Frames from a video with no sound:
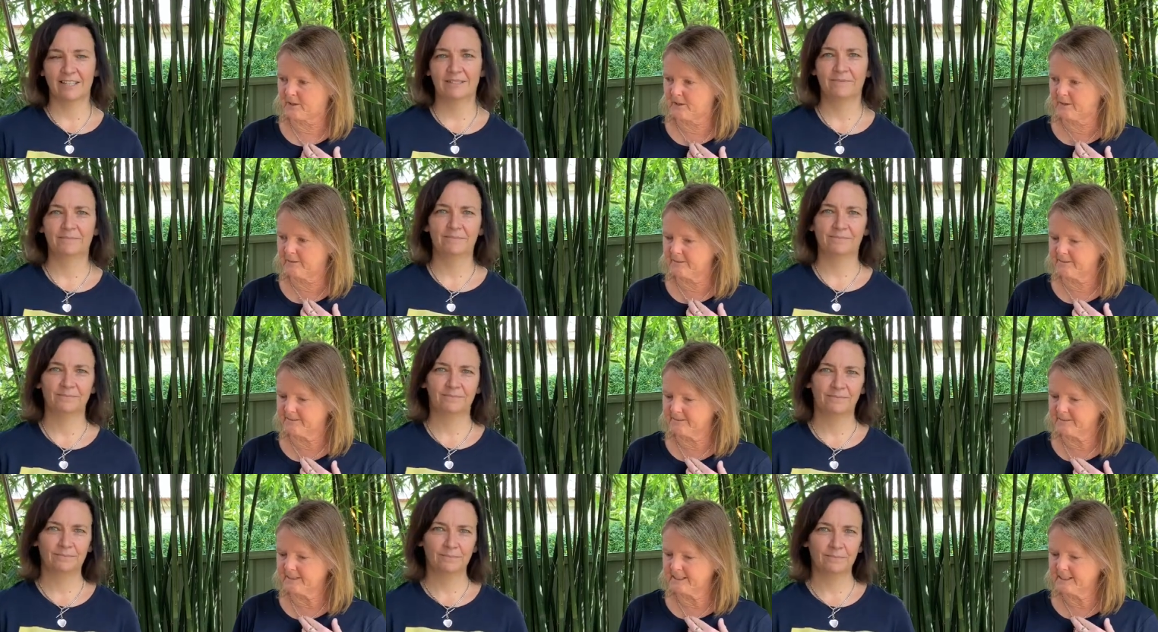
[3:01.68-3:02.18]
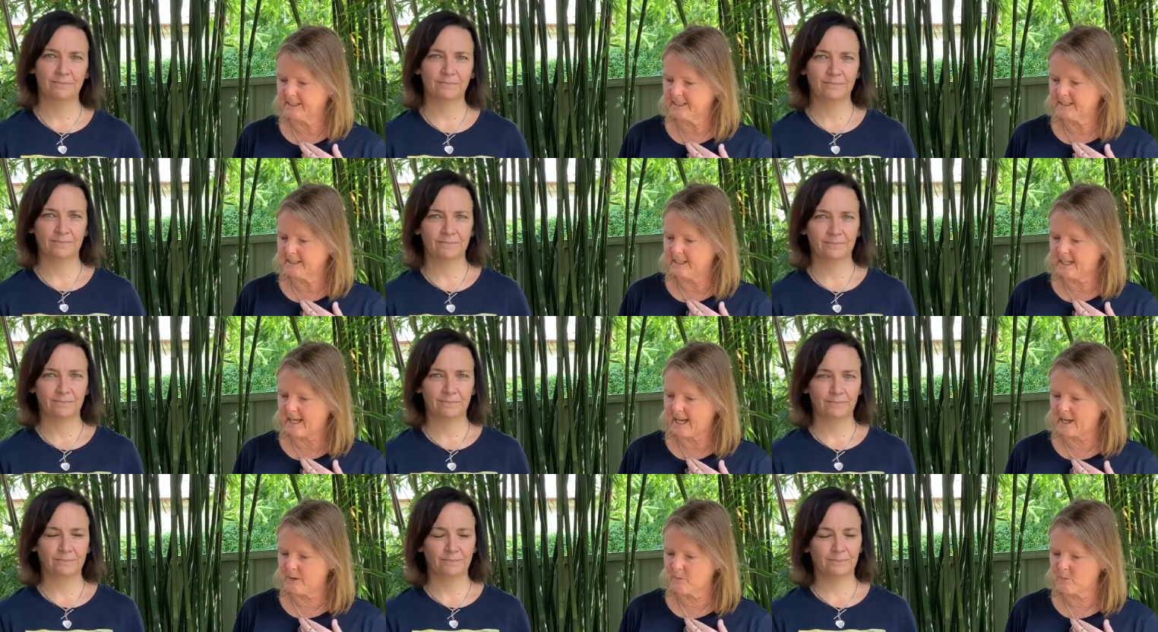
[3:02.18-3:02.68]
Speaker 1: of.
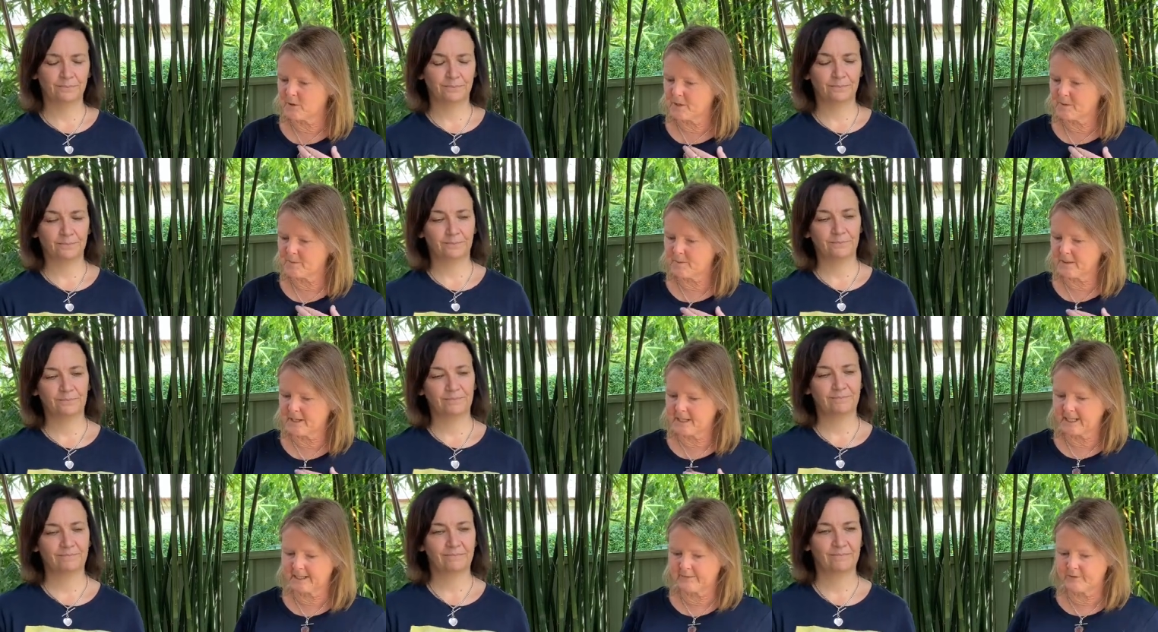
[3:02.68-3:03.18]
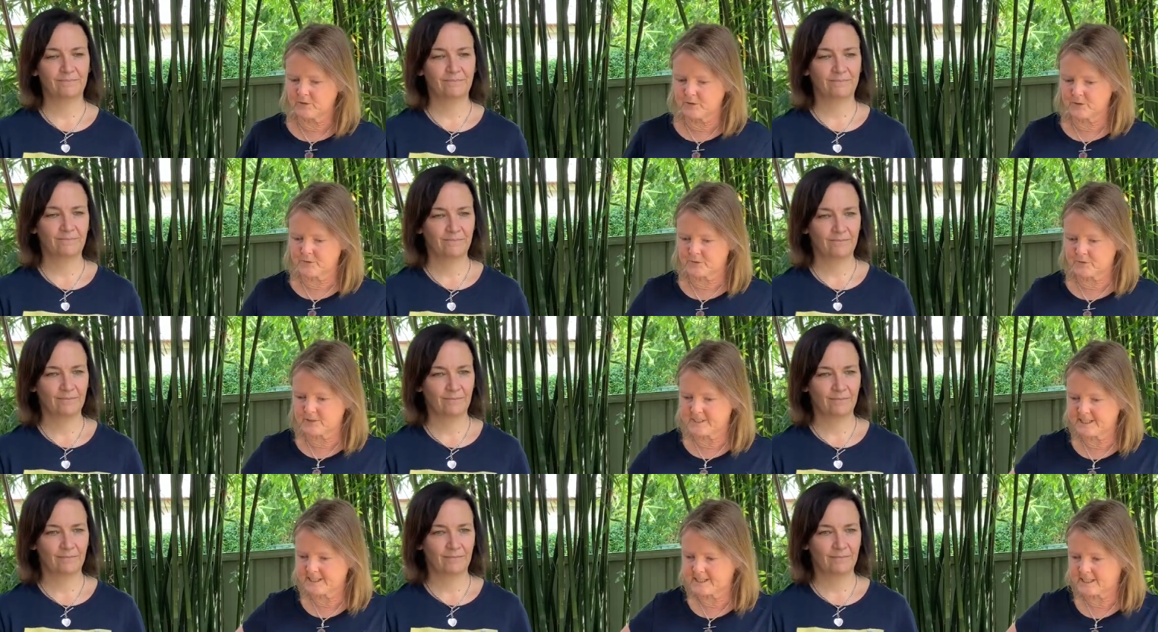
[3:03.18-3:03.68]
And what about level
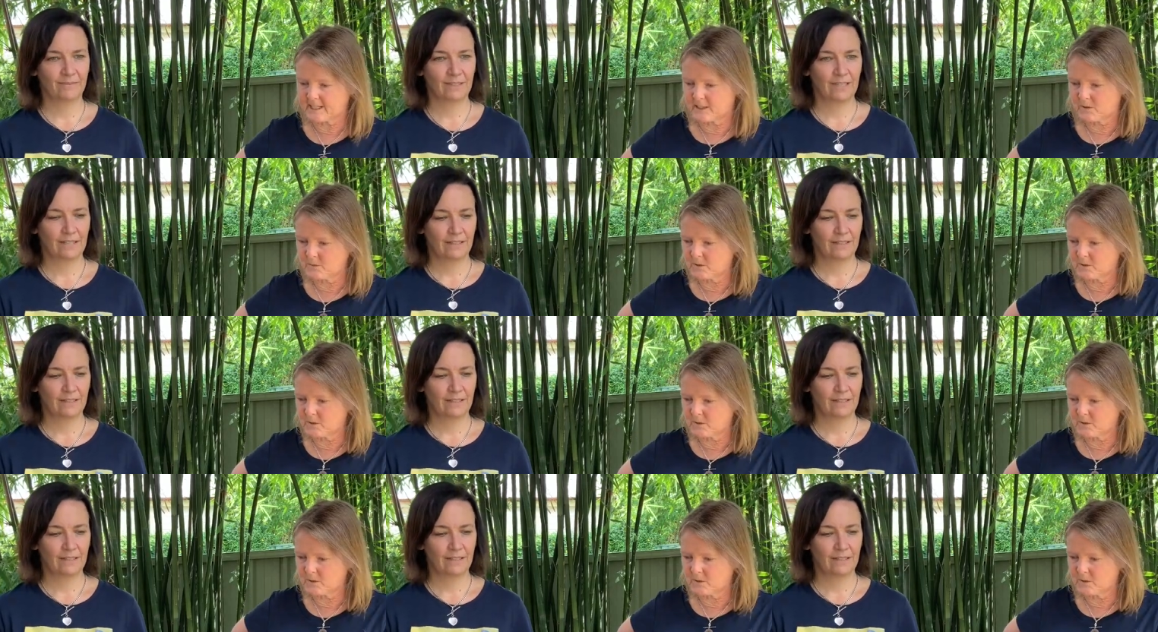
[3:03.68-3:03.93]
three, Sal?